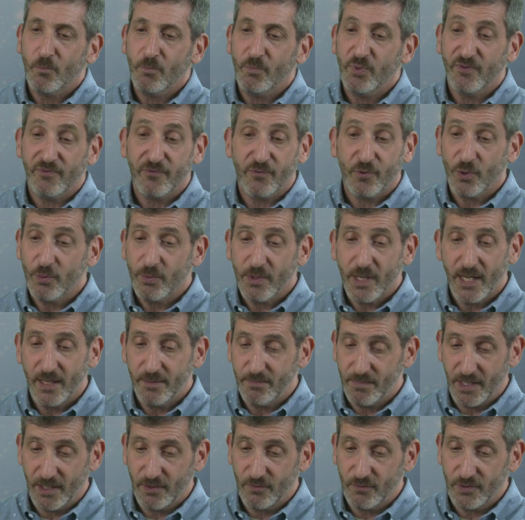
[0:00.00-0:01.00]
before we
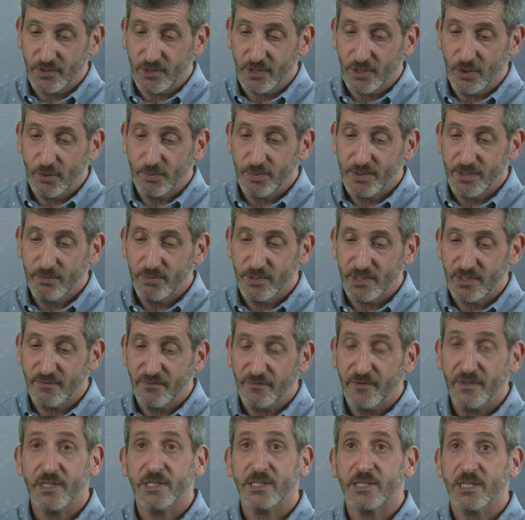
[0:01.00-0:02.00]
had microscopes, it was a
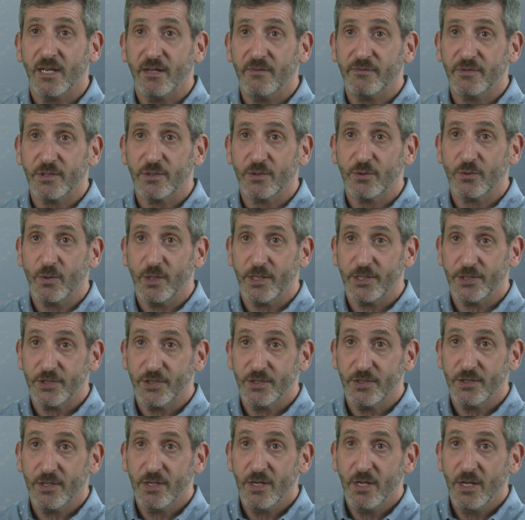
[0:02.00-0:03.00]
philosophical
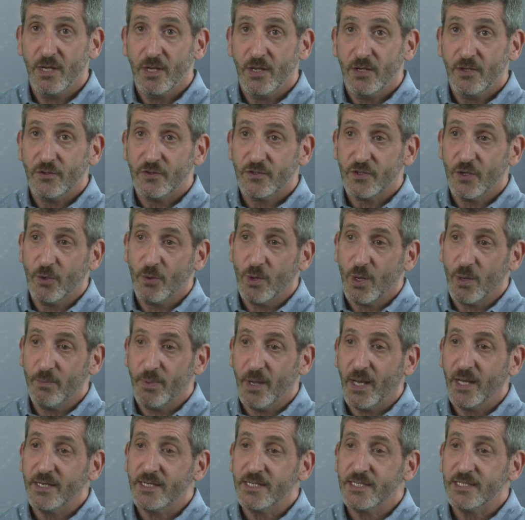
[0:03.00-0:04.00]
question. So our
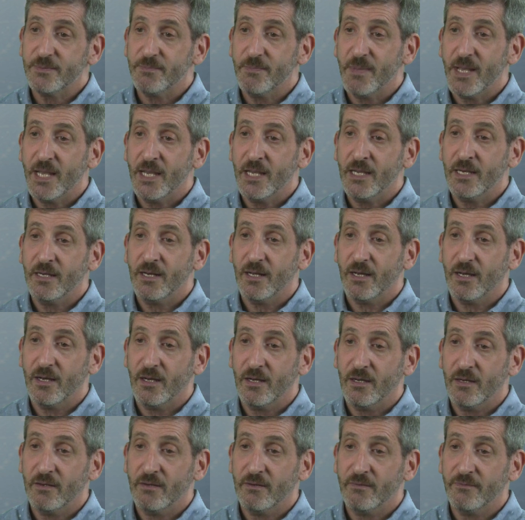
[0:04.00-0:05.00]
body's made
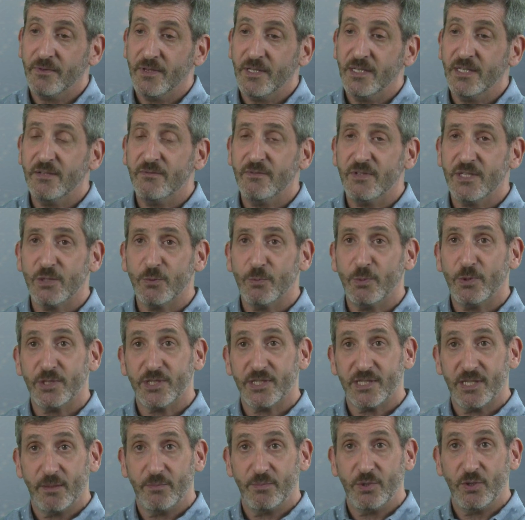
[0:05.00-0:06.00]
of indivisible
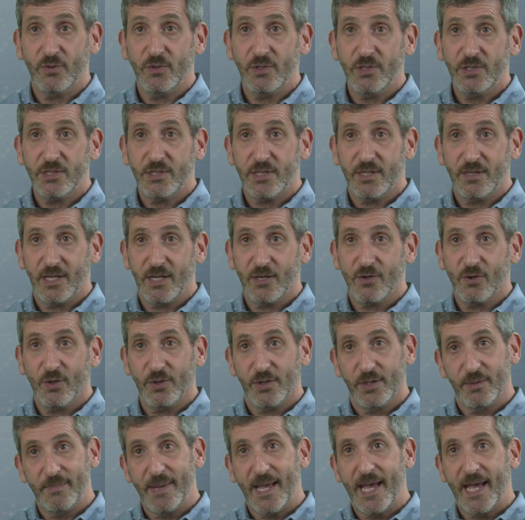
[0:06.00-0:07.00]
subunits, and they
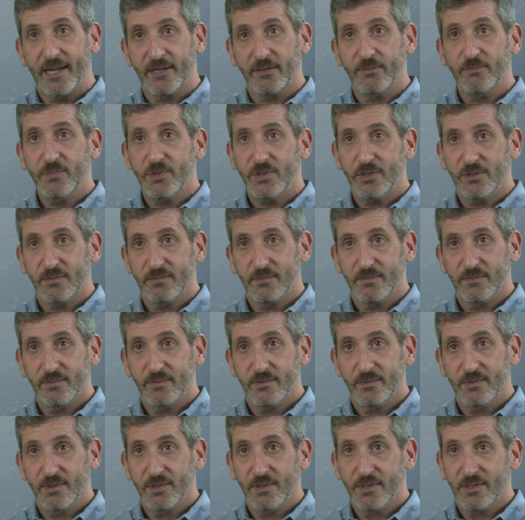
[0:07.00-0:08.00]
called them atoms.
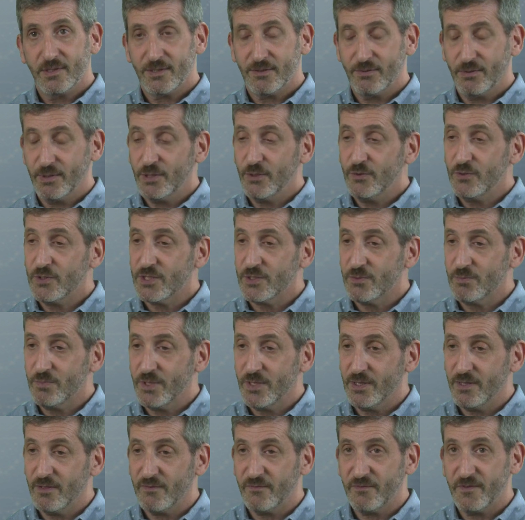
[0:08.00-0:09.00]
So it used to
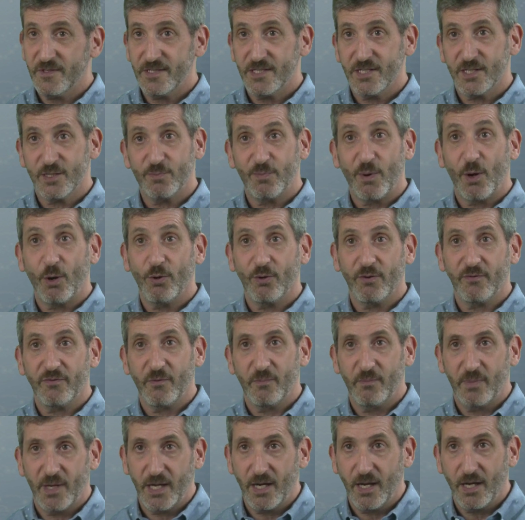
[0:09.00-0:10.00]
be that physics borrowed
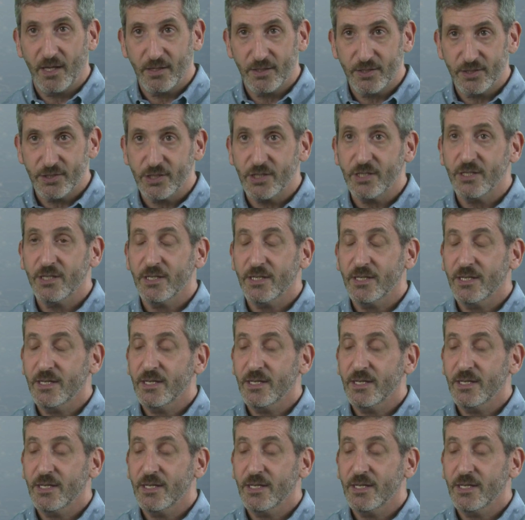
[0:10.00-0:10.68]
from biology,